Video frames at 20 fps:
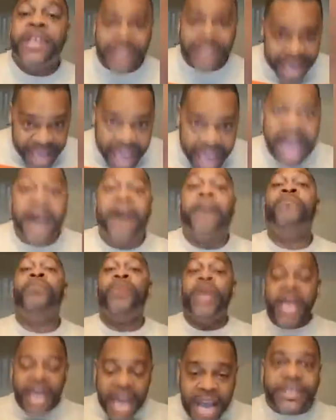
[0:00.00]
He said, yeah.
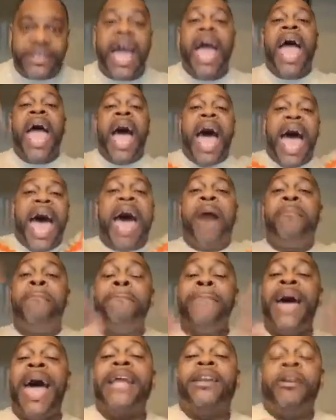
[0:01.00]
He said,
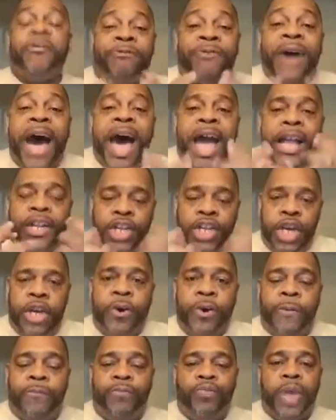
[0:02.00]
I'm magnifying
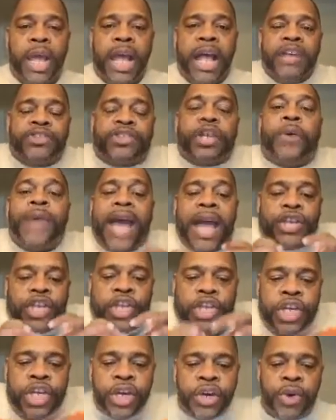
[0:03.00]
you so that
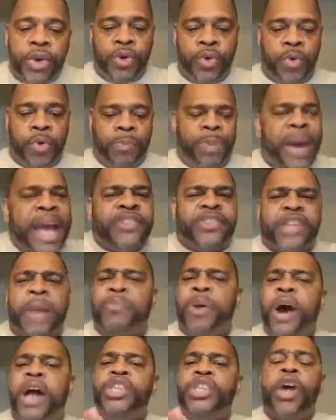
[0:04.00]
you, based
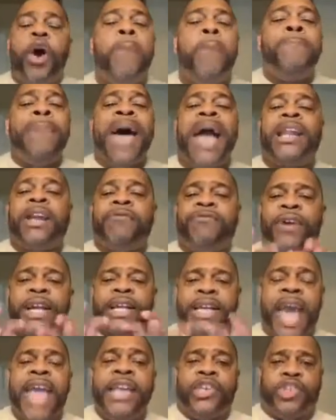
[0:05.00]
upon your
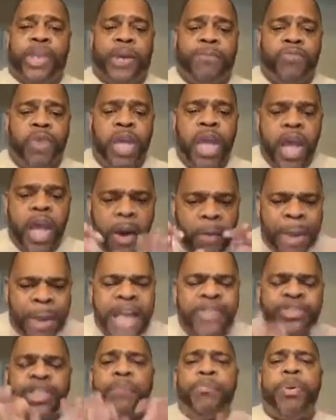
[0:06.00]
magnification,
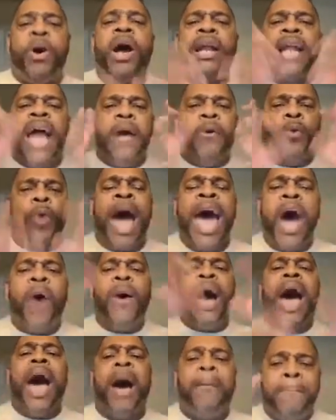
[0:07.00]
based upon
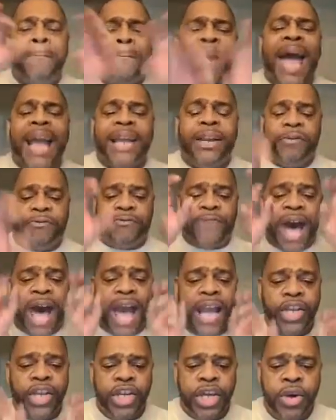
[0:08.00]
how I'm
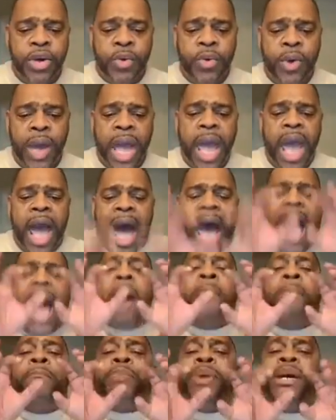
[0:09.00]
magnifying you,
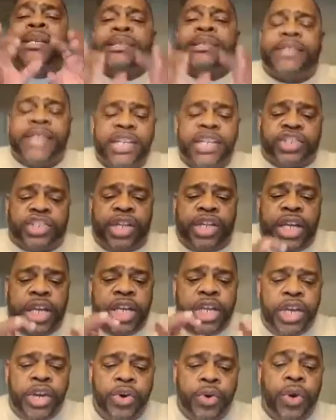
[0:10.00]
I'm positioning
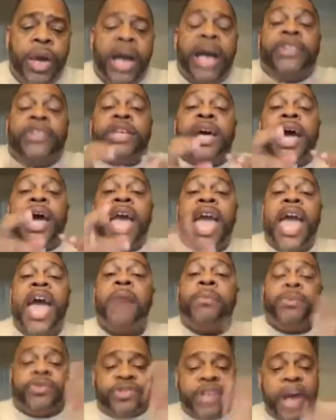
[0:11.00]
you to
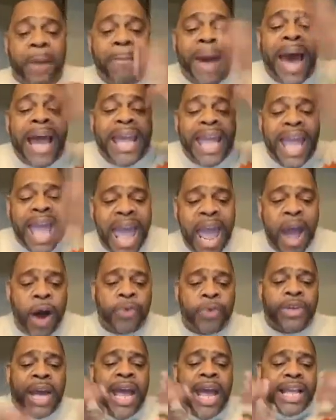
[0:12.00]
help somebody
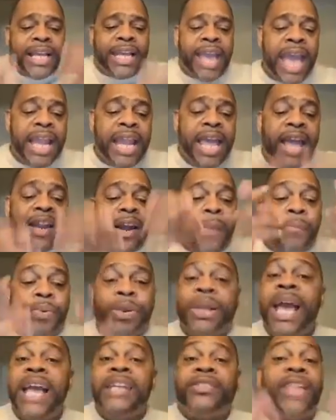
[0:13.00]
else get in a
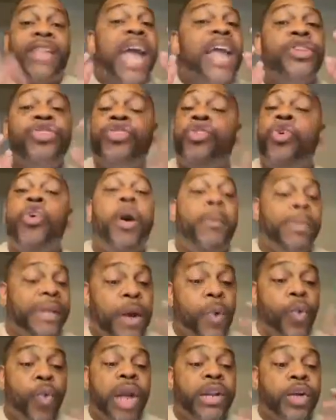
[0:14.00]
place they
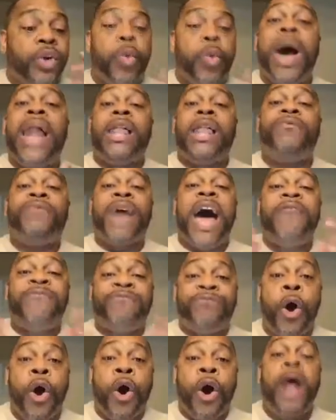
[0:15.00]
normally wouldn't qualify
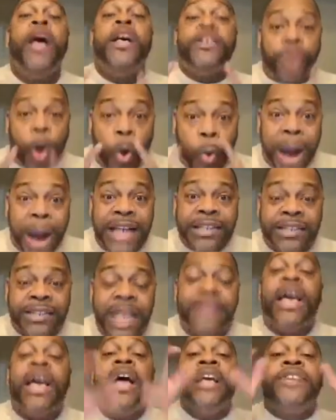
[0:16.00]
for. So watch
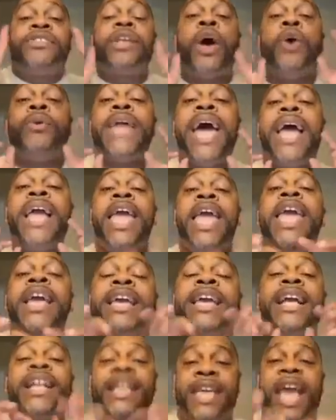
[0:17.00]
this, so that he
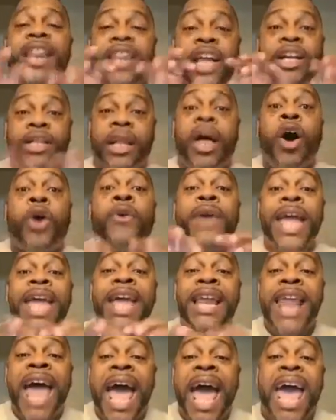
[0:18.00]
can get the glory
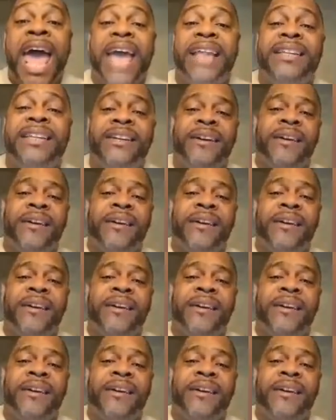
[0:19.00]
in that.